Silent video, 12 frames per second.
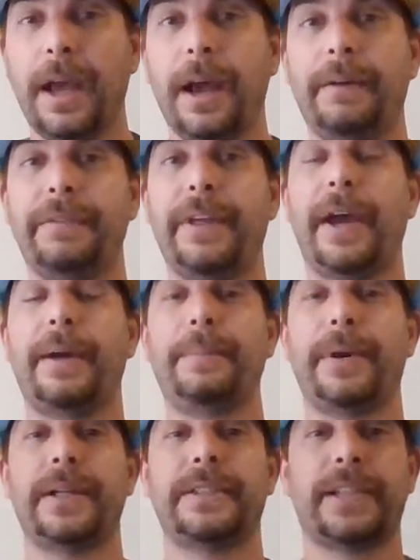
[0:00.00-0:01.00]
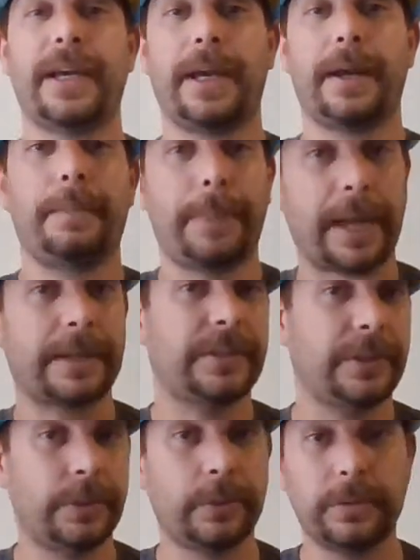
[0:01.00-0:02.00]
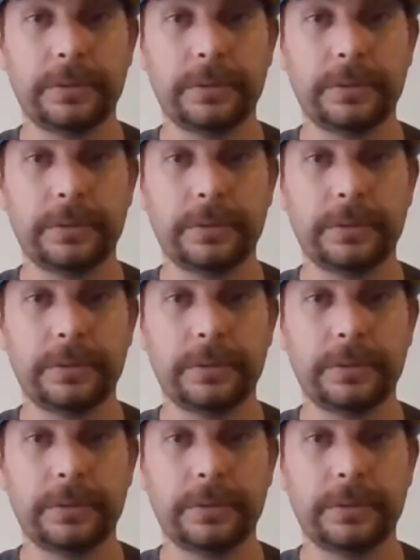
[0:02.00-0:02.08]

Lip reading: of that. But back to